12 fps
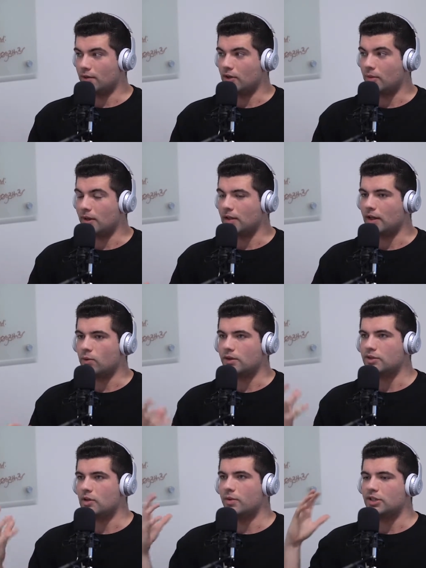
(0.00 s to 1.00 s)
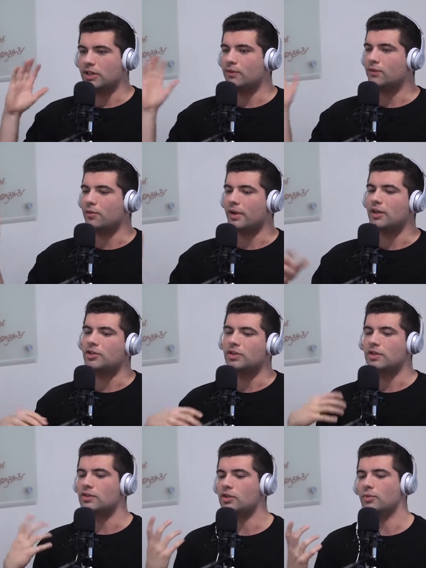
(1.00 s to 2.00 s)
You know what I mean? Like with so much information
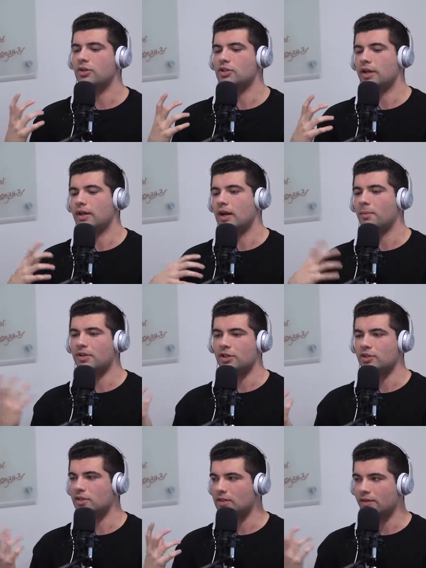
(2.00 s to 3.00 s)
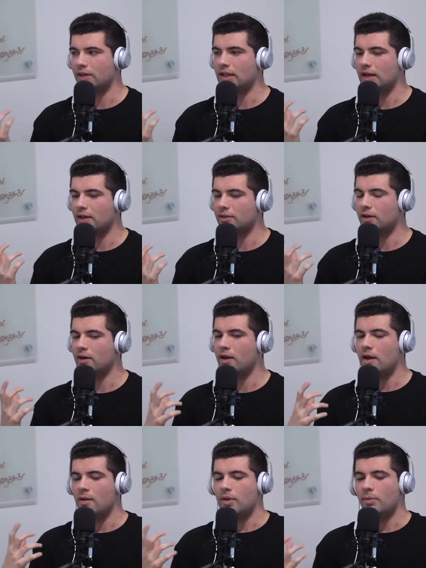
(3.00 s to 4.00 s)
and so much like competition and stuff like that out there,
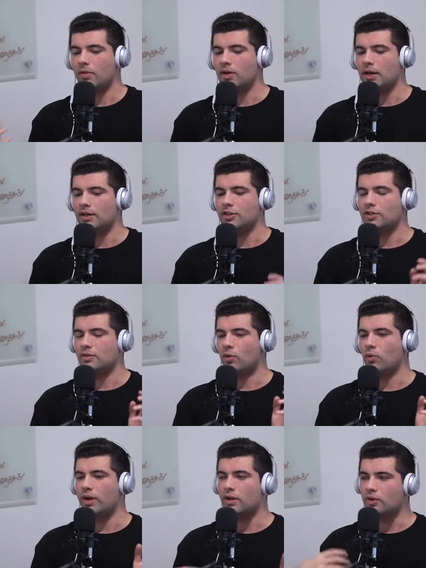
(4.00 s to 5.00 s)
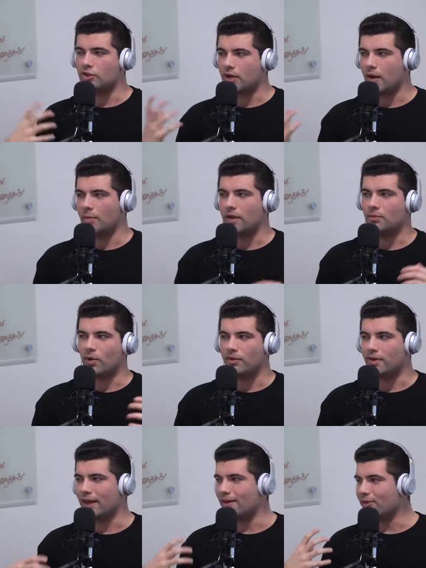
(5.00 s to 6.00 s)
people are kind of just window shopping more
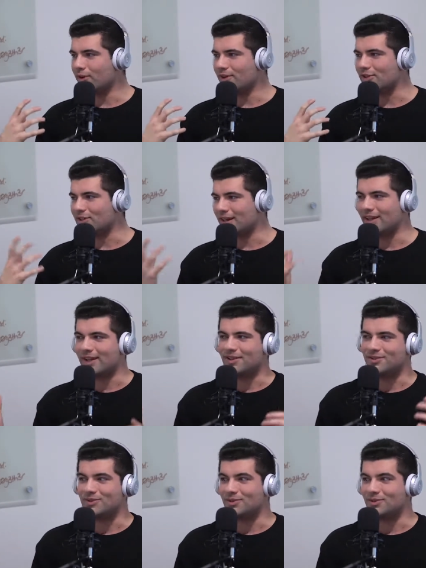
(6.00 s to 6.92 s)
than ever and just kind of like,